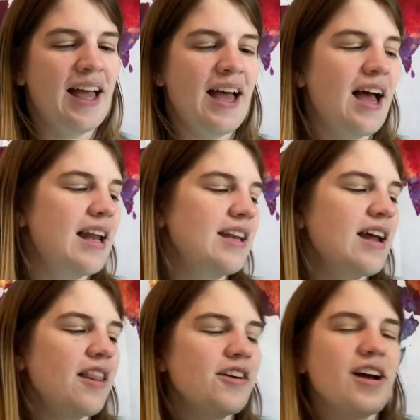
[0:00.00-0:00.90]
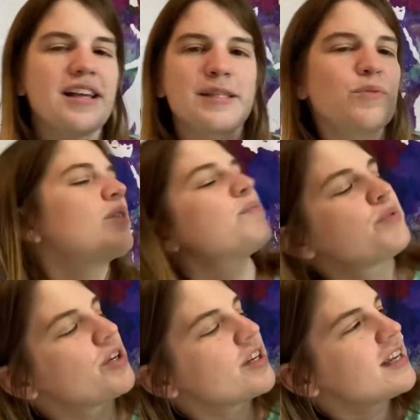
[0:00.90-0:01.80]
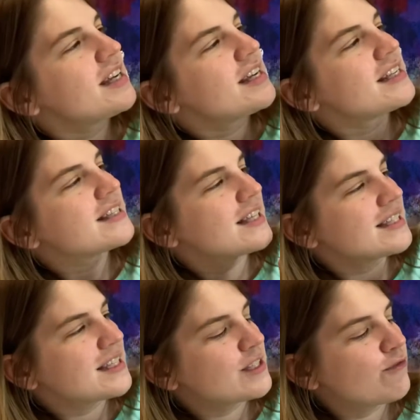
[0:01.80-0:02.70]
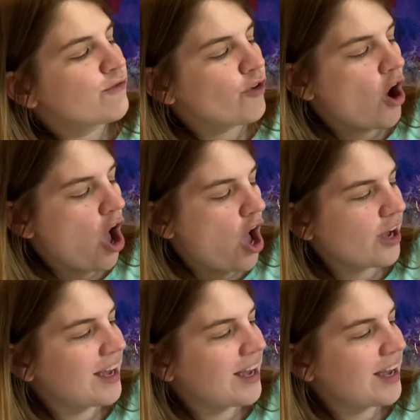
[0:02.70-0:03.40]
Another Usborne book is This Is Frog,